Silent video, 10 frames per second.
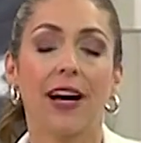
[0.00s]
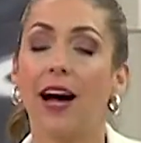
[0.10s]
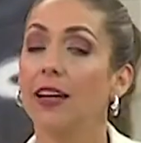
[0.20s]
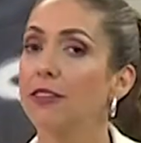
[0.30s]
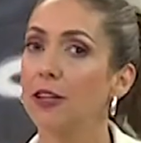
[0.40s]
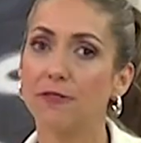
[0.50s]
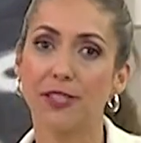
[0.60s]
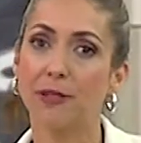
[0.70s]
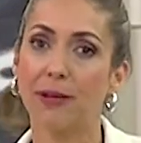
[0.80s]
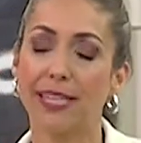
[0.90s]
I love
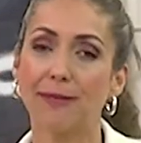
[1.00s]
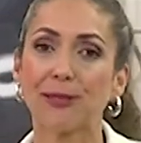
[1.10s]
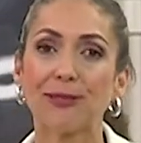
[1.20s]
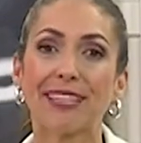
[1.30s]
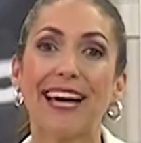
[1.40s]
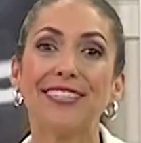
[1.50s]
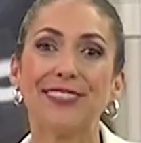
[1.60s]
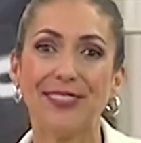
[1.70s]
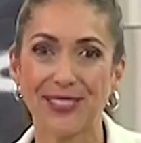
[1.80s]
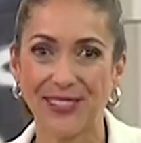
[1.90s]
saying my name, so get
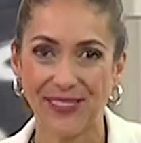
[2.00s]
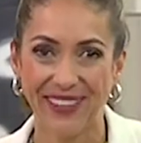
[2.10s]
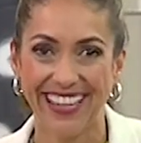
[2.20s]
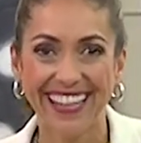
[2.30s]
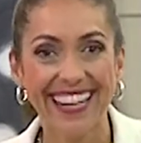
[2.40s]
used to it.